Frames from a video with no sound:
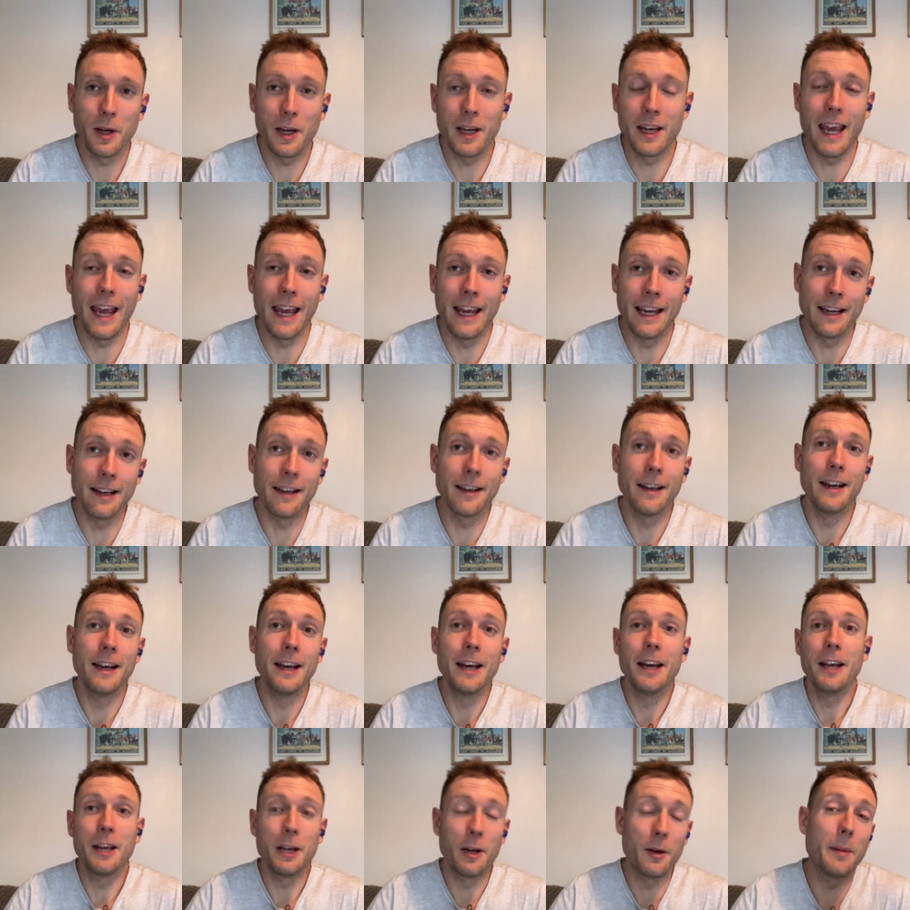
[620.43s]

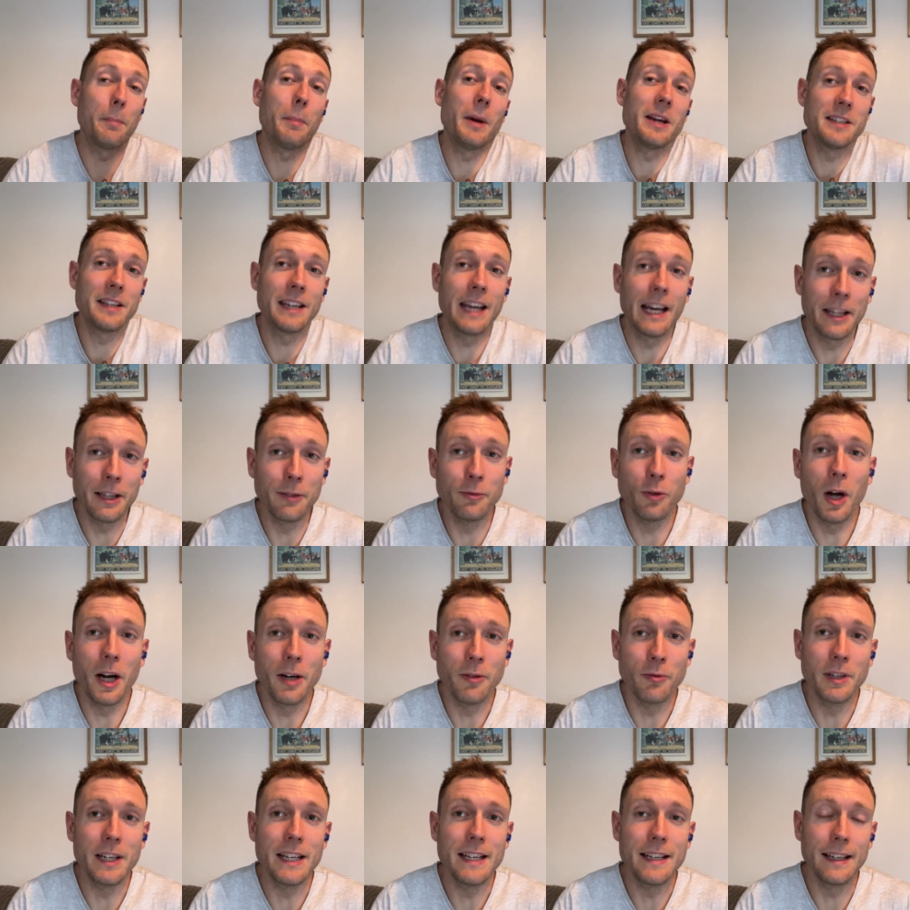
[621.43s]
basically getting the right
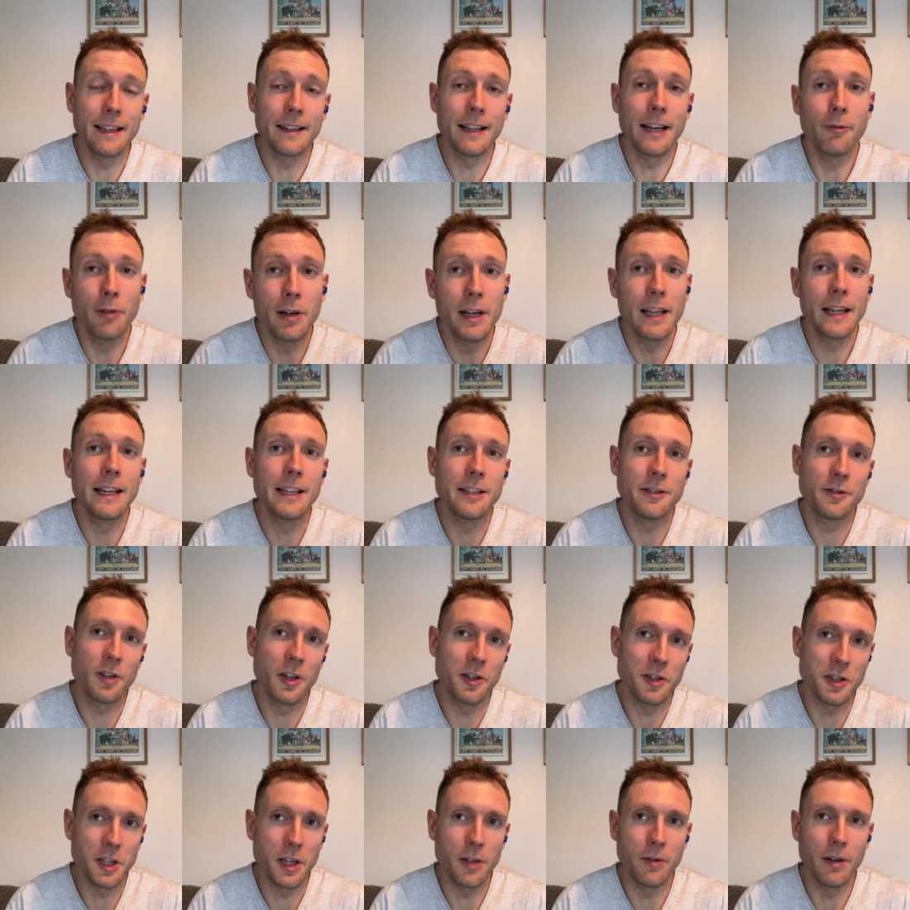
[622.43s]
reading that really is
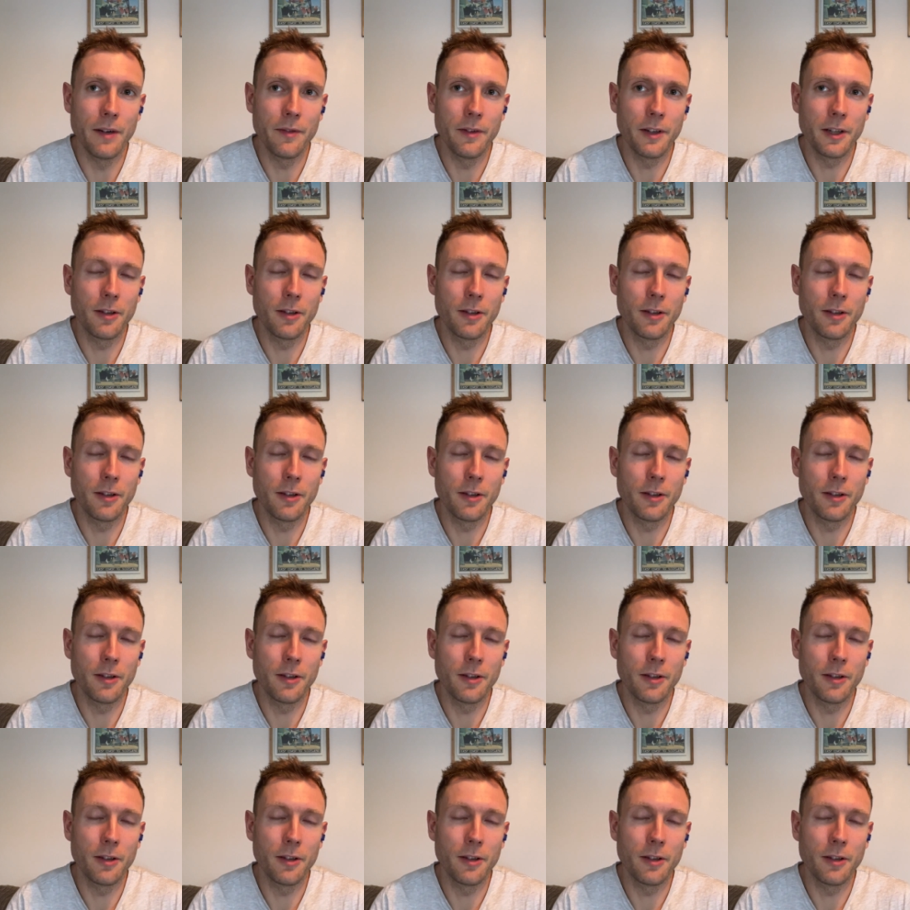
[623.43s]
judging your effort